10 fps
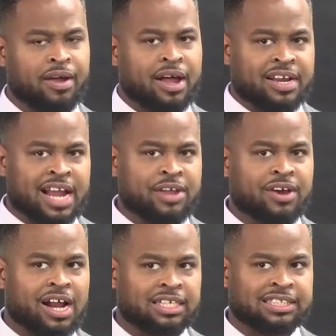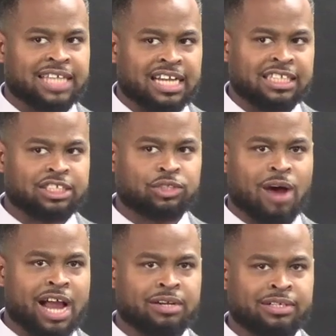Now you got to understand, this is
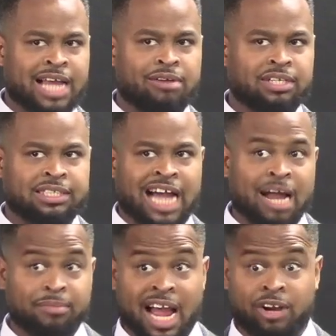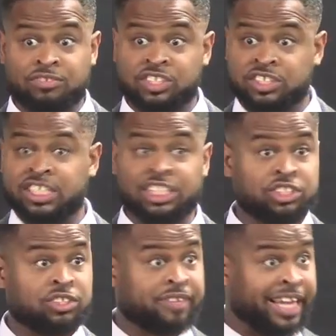quite down the timeline of succession
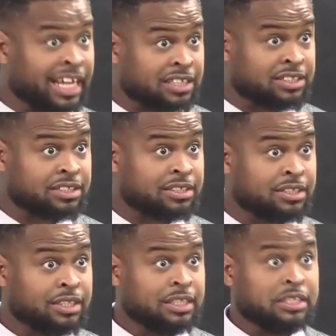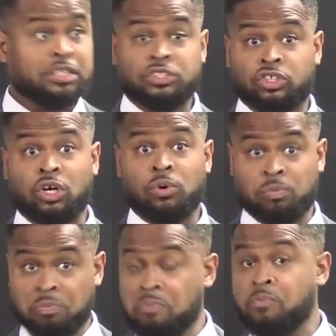of kings. So
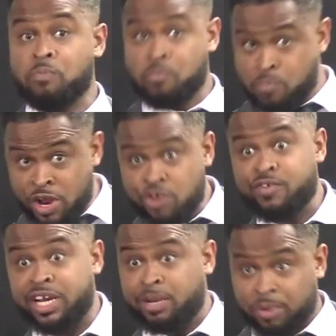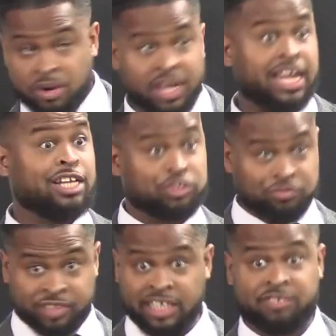when you read the book of Kings, you
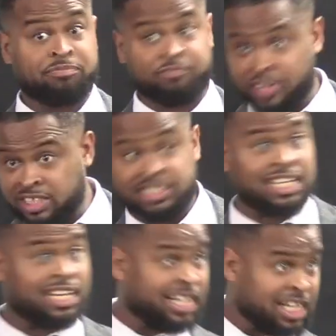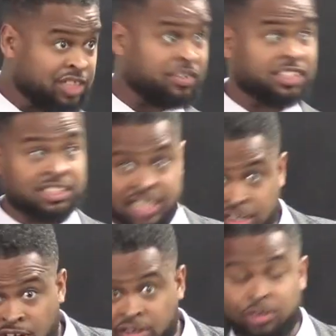read 1st and 2nd Kings, 1st and 2nd
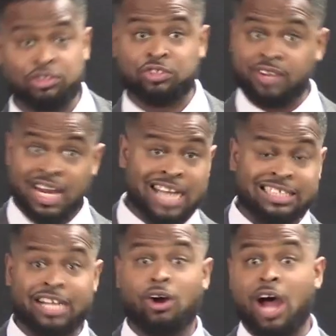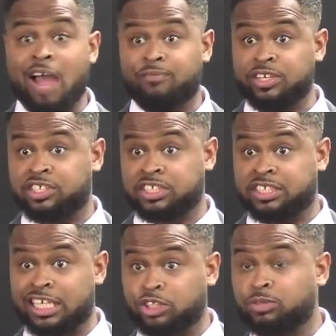Chronicles, you realize that not every
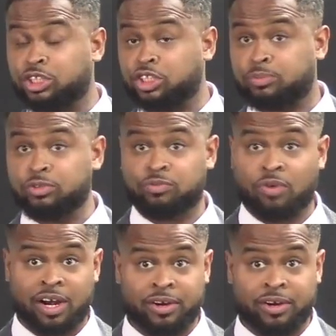succession was a smooth one.